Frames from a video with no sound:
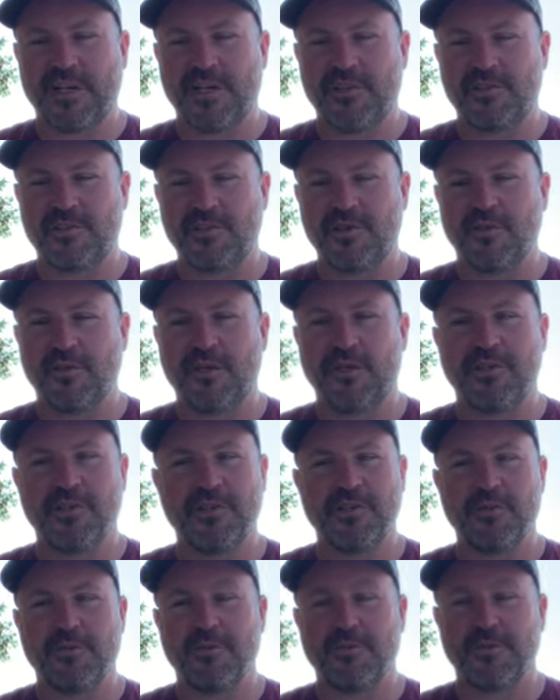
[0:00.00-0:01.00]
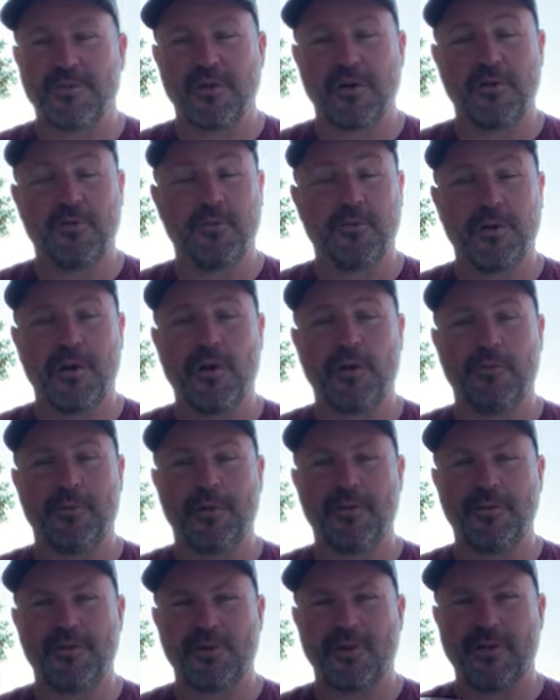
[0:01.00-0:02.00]
it sooner too. So we hope
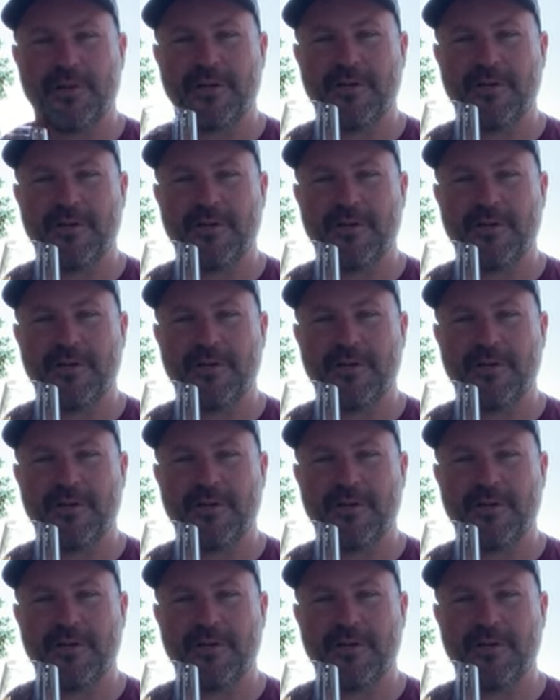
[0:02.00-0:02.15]
you enjoy